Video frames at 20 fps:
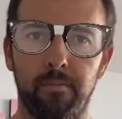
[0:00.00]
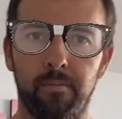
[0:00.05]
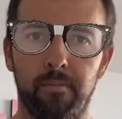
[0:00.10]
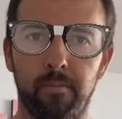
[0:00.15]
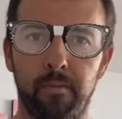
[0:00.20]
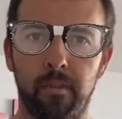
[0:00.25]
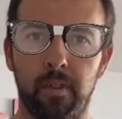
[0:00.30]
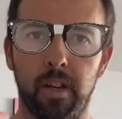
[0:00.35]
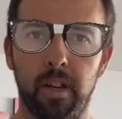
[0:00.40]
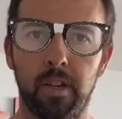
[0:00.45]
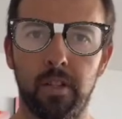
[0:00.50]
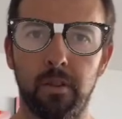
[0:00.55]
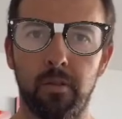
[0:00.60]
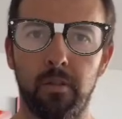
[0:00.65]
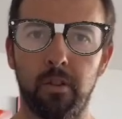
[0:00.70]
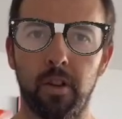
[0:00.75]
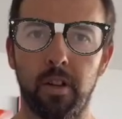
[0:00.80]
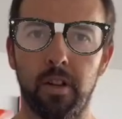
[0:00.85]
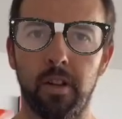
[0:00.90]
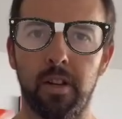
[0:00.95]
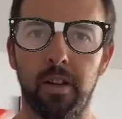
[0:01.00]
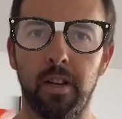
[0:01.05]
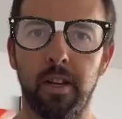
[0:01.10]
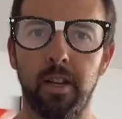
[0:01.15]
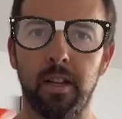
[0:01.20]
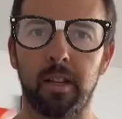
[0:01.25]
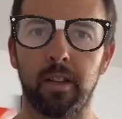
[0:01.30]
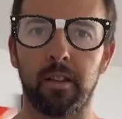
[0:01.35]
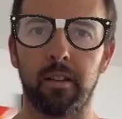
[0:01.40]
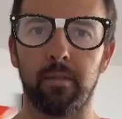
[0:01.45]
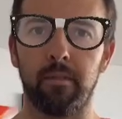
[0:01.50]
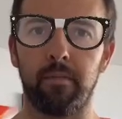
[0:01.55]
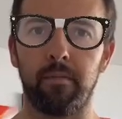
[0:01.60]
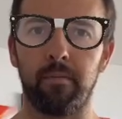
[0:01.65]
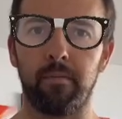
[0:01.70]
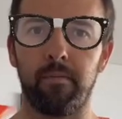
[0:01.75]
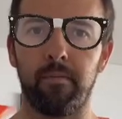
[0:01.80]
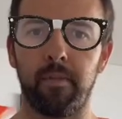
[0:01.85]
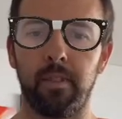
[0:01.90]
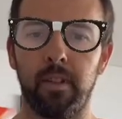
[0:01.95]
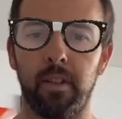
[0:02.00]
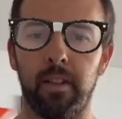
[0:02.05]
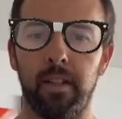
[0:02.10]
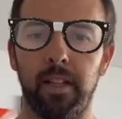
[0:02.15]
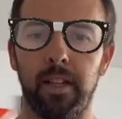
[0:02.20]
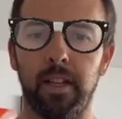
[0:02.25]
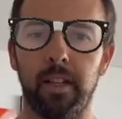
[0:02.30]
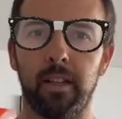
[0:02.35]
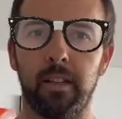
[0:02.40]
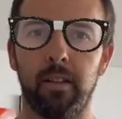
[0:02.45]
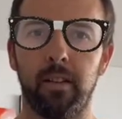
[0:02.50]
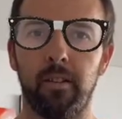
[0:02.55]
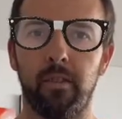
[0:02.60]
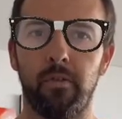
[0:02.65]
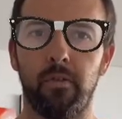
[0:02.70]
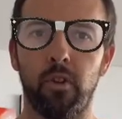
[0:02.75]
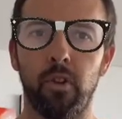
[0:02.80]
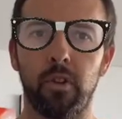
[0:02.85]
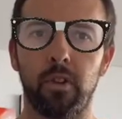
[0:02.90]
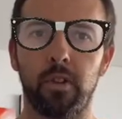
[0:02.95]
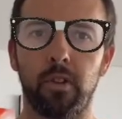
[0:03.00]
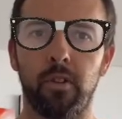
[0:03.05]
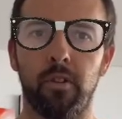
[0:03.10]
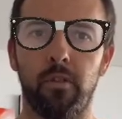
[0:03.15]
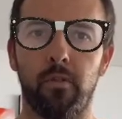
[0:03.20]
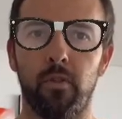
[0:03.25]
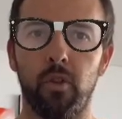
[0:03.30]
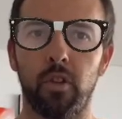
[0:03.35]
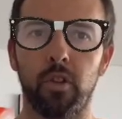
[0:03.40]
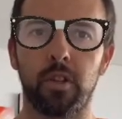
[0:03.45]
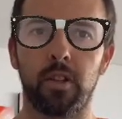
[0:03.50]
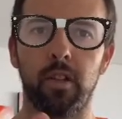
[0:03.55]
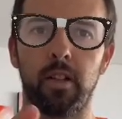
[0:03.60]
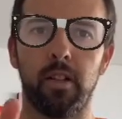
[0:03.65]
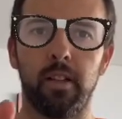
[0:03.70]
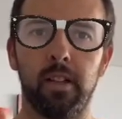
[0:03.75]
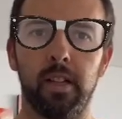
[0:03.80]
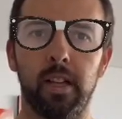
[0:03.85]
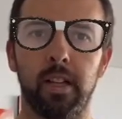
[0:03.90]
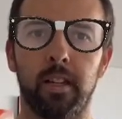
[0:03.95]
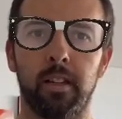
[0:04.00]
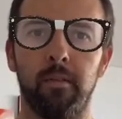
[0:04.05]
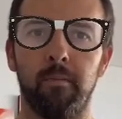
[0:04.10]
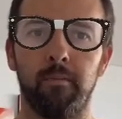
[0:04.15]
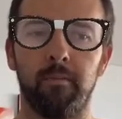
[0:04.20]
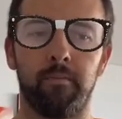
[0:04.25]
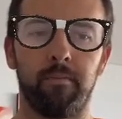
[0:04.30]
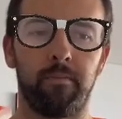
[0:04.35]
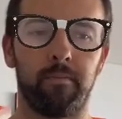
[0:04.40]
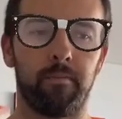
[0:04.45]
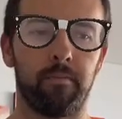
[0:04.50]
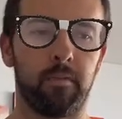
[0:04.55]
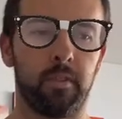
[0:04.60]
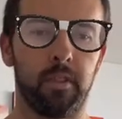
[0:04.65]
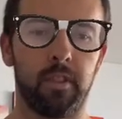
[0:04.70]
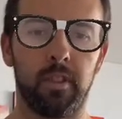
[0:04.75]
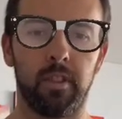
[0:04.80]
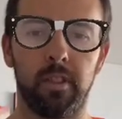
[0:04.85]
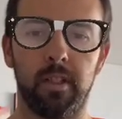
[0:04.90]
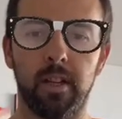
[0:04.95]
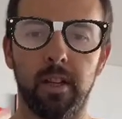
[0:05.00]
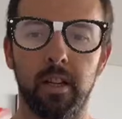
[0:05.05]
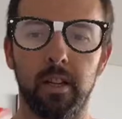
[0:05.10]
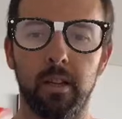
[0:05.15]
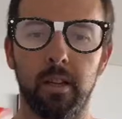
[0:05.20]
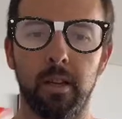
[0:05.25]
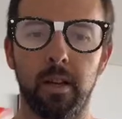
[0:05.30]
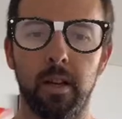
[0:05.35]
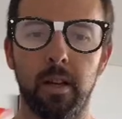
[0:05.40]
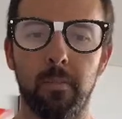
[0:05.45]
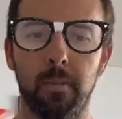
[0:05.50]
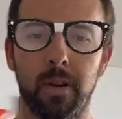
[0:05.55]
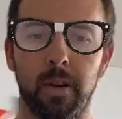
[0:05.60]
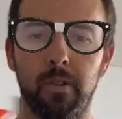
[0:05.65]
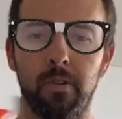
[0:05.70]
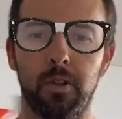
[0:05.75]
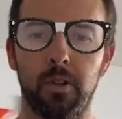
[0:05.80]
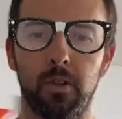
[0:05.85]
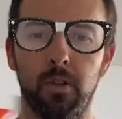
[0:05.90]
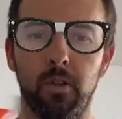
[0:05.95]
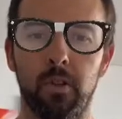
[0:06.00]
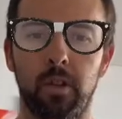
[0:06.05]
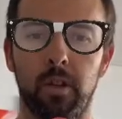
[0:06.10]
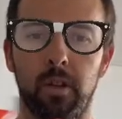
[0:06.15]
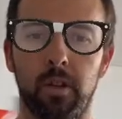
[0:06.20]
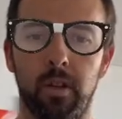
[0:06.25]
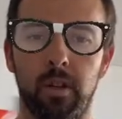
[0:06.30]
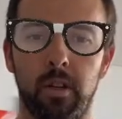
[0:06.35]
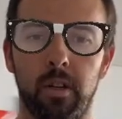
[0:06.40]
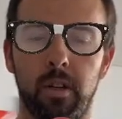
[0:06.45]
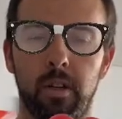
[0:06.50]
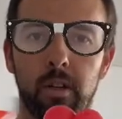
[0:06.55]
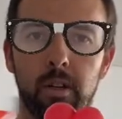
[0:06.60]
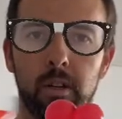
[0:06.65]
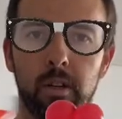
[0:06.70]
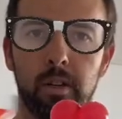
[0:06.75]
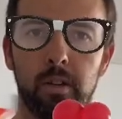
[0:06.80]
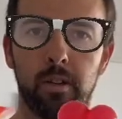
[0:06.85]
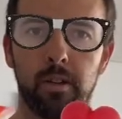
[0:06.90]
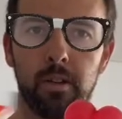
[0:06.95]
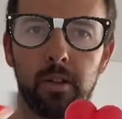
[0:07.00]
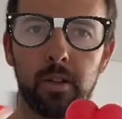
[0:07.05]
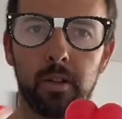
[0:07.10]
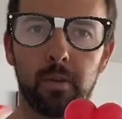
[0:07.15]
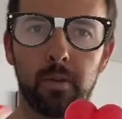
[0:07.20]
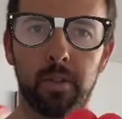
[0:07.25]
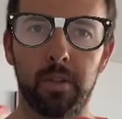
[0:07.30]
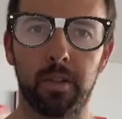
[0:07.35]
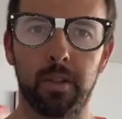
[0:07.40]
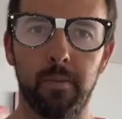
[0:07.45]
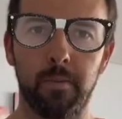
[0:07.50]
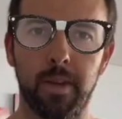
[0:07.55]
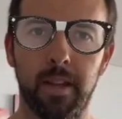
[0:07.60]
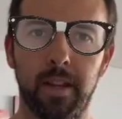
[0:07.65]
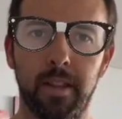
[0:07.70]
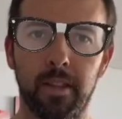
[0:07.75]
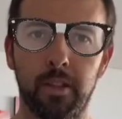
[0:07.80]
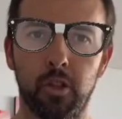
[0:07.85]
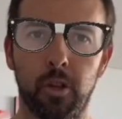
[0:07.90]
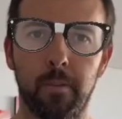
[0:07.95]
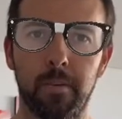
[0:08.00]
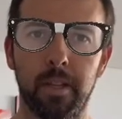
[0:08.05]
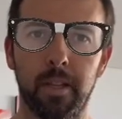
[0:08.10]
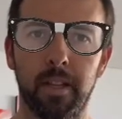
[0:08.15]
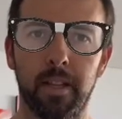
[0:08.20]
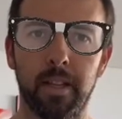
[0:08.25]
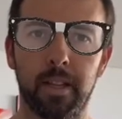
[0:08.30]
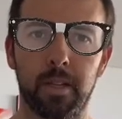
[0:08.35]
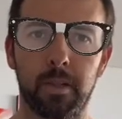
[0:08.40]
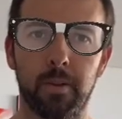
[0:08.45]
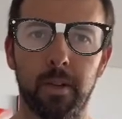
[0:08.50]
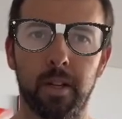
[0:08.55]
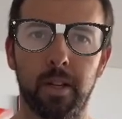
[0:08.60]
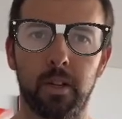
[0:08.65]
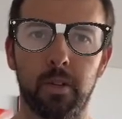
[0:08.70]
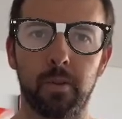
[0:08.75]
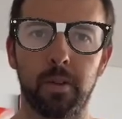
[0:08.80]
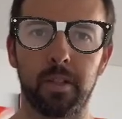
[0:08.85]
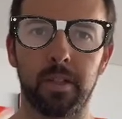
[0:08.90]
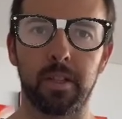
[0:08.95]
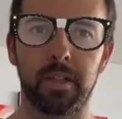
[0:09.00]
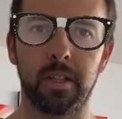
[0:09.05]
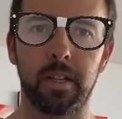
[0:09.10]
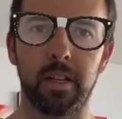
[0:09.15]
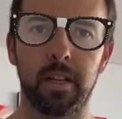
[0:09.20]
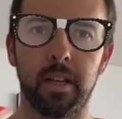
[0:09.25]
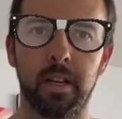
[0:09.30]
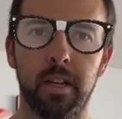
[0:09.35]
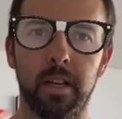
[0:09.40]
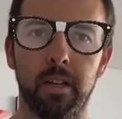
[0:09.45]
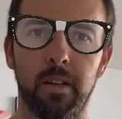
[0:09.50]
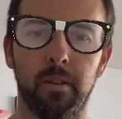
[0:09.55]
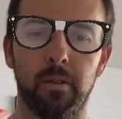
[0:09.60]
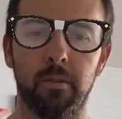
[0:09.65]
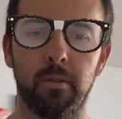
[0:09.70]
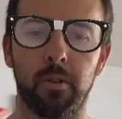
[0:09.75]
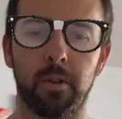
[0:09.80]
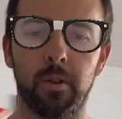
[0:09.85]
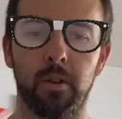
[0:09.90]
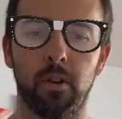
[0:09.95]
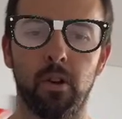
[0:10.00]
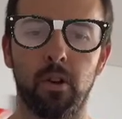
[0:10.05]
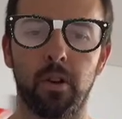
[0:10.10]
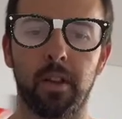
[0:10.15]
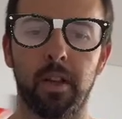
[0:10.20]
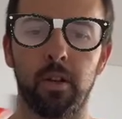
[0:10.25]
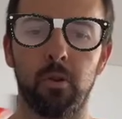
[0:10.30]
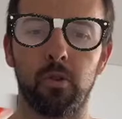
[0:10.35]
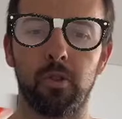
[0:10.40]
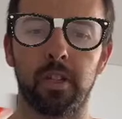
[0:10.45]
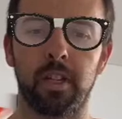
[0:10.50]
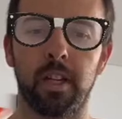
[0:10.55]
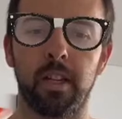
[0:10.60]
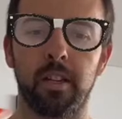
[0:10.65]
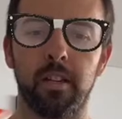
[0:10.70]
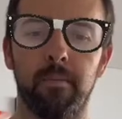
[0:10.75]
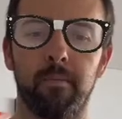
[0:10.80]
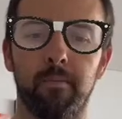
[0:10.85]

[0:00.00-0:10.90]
Alright, so we've got neck, leg, foot, leg. Alrighty, and we're going to twist them at the top of the leg. So we're going to twist here, lock that all together.